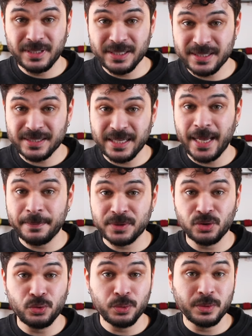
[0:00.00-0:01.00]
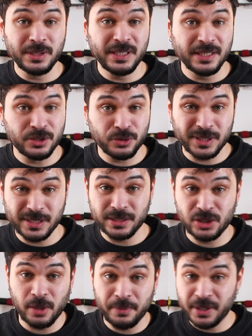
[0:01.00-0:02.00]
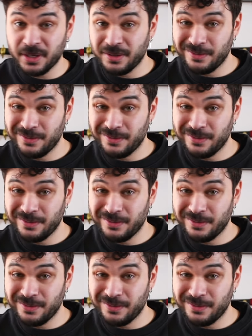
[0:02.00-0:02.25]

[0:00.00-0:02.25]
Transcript: this absolutely interesting topic.